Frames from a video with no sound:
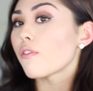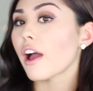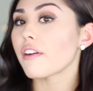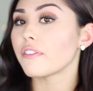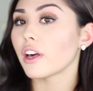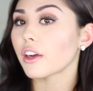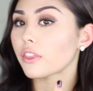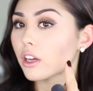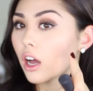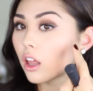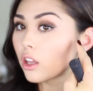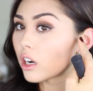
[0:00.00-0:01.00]
I feel like the
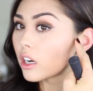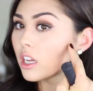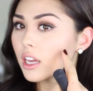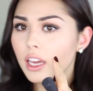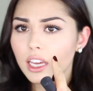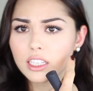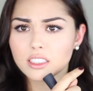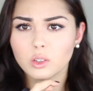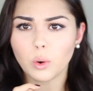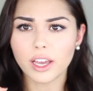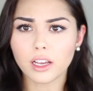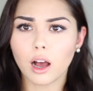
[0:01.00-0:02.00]
color is
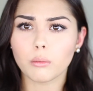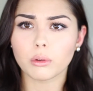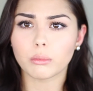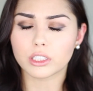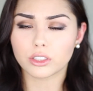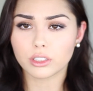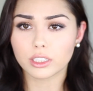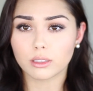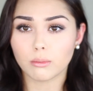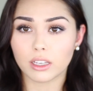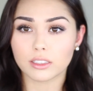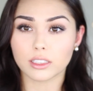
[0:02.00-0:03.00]
quite complementary
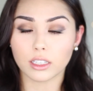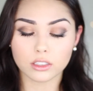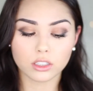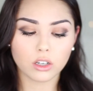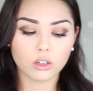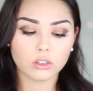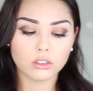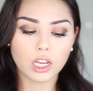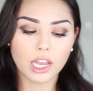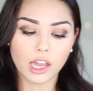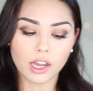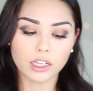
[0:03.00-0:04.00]
to my skin tone,
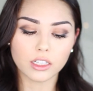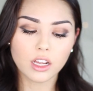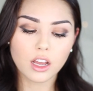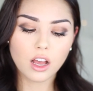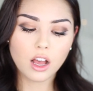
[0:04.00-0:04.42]
and